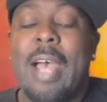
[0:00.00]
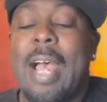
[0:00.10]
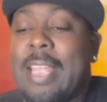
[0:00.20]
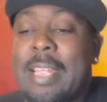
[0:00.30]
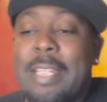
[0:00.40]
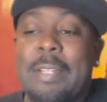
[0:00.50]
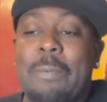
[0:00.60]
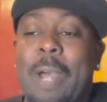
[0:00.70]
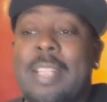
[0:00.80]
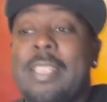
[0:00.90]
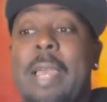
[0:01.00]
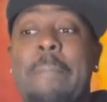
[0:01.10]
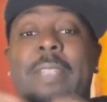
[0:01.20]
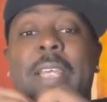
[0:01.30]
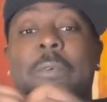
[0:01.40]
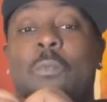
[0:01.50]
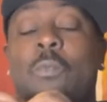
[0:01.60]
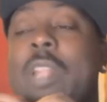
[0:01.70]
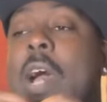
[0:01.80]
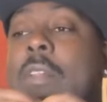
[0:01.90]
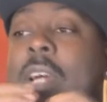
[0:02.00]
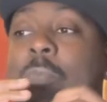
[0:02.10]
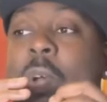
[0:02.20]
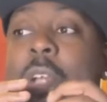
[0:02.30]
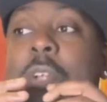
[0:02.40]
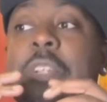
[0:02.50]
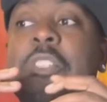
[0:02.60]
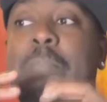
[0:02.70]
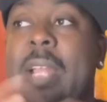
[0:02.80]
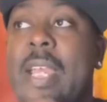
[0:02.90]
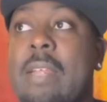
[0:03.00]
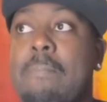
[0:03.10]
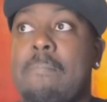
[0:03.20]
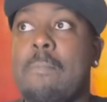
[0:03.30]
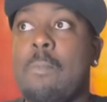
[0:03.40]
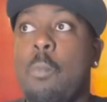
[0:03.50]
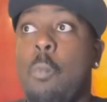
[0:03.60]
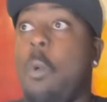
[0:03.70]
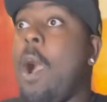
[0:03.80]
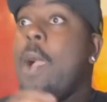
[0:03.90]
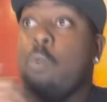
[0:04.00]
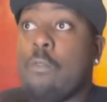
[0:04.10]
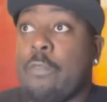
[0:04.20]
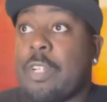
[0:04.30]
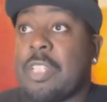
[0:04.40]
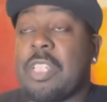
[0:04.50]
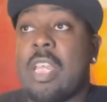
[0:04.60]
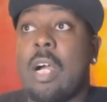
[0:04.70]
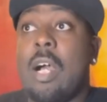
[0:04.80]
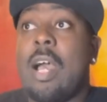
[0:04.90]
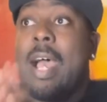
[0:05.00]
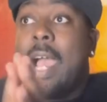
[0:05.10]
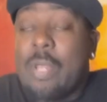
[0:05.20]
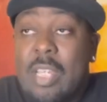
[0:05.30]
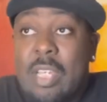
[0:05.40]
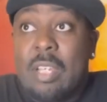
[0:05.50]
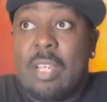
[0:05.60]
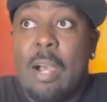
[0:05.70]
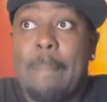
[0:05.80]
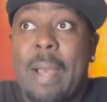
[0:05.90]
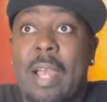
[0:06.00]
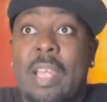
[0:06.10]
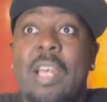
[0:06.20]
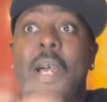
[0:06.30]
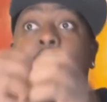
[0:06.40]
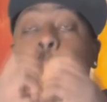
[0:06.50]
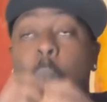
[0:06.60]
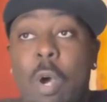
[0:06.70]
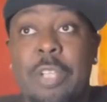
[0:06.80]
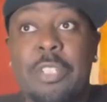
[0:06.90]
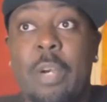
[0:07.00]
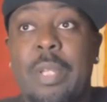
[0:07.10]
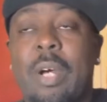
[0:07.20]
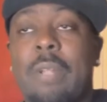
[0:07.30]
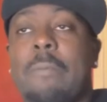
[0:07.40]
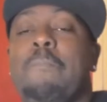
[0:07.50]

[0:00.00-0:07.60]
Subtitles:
And then as they update, now we're going to explain why Wolverine is here, how he can come back, and what is going on.